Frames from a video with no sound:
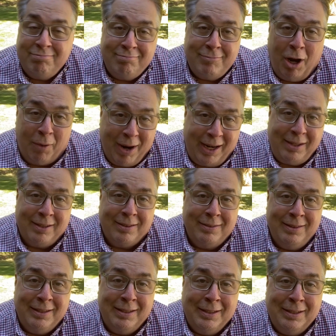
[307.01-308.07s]
All right?
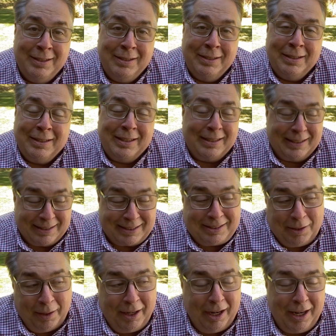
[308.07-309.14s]

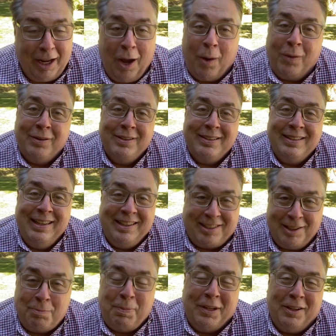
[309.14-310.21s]
So there you go. This
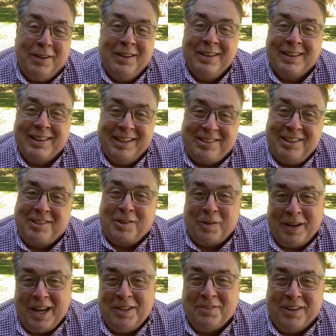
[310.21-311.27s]
is Bill. This is
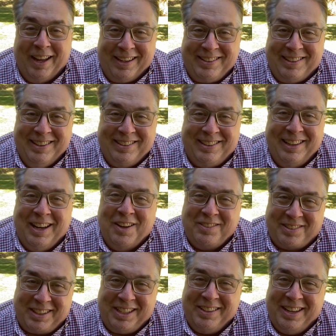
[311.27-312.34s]
Creative License, and I'll
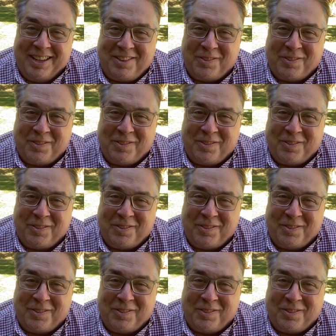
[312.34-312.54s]
see you next